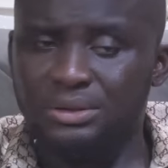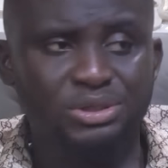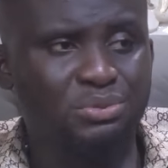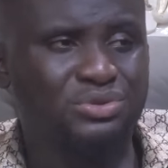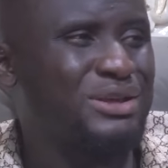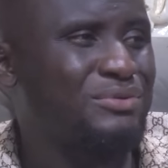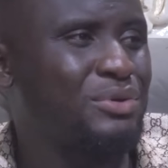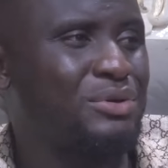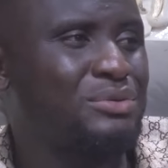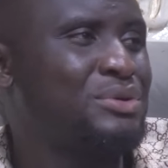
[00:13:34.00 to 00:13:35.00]
She must have
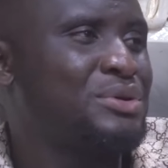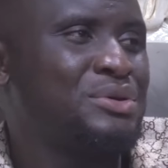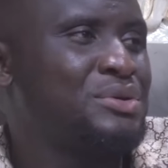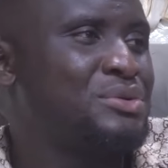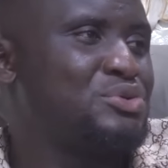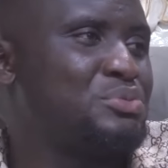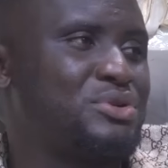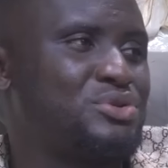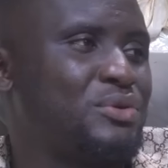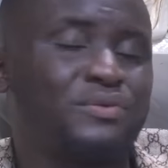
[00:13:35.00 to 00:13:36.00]
gone to
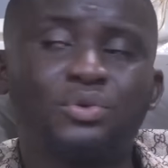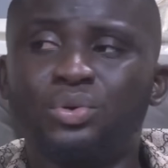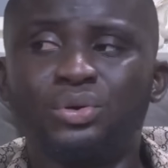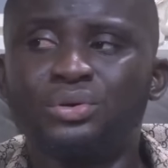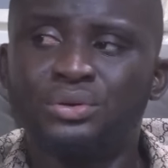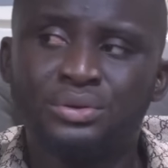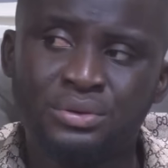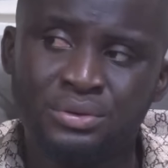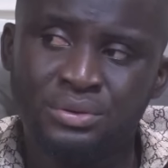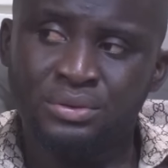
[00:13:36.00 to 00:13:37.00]
brace up for war.
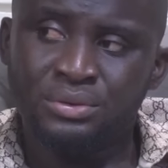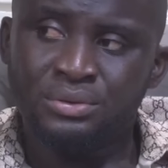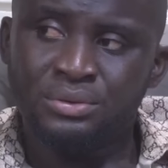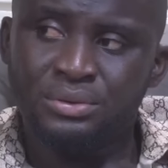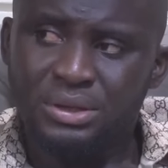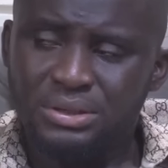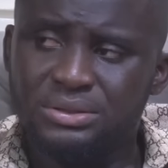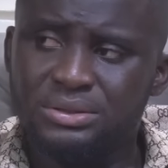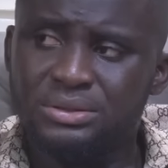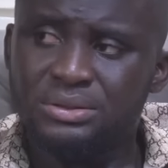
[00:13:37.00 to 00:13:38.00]
Yes,
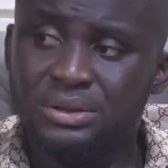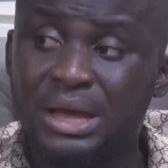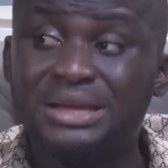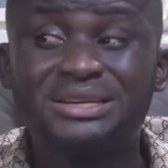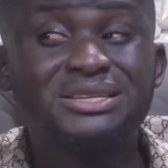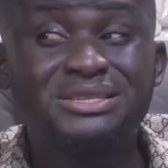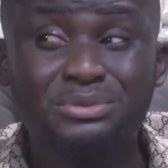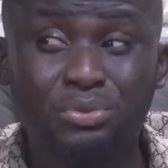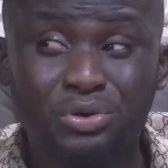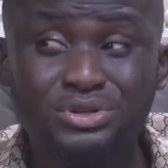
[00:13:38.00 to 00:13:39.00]
and this is
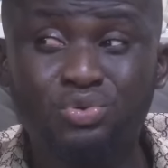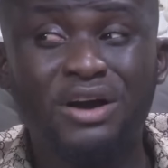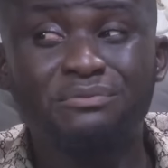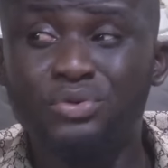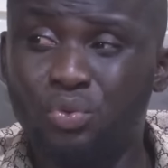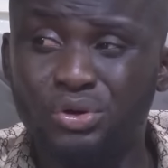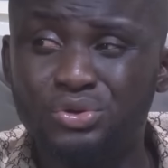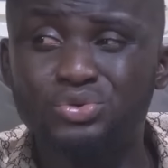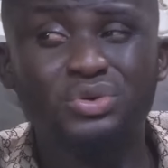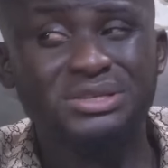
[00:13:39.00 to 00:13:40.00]
the more reason why I've been
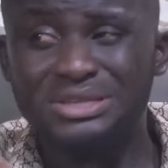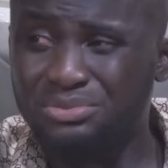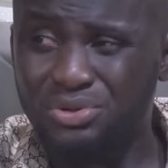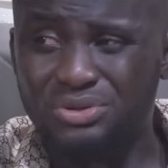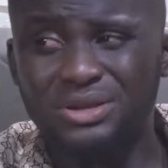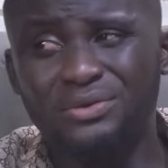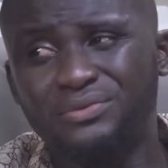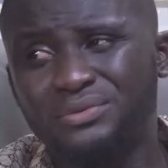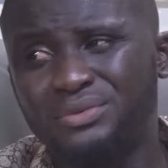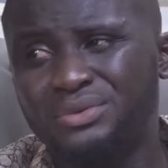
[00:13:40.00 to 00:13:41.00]
warning you to exempt yourself.
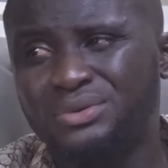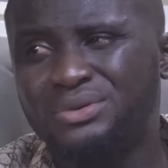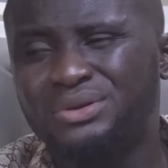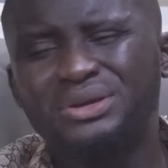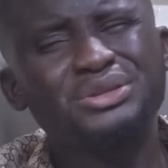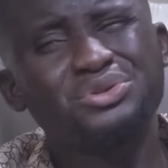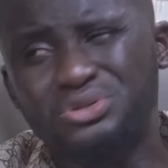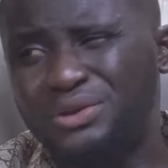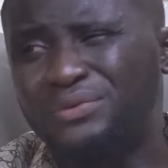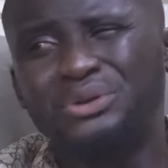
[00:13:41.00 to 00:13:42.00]
Get
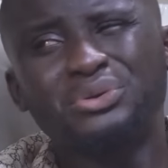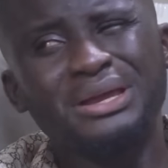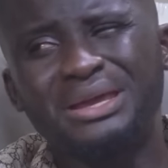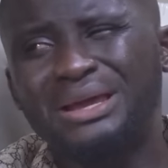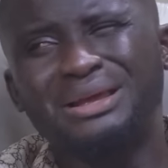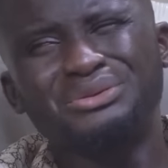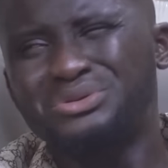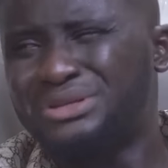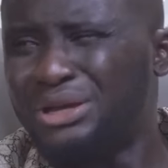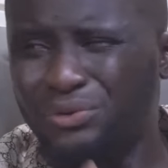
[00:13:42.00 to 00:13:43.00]
yourself another girl and
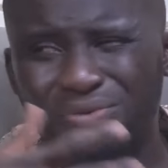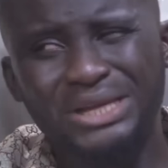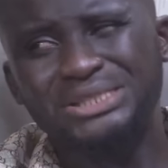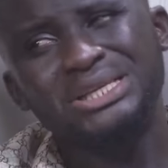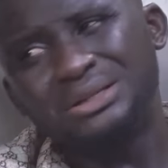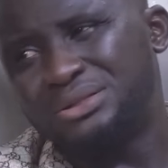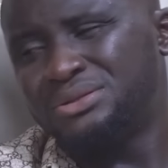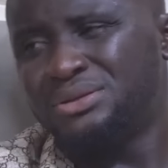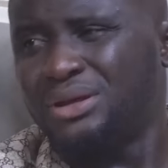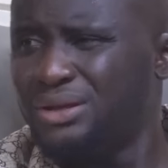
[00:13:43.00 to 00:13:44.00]
just get off their shell.
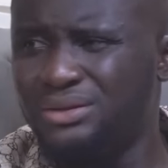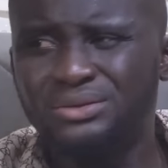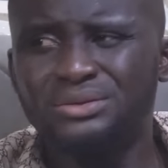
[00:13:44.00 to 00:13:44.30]
Eh?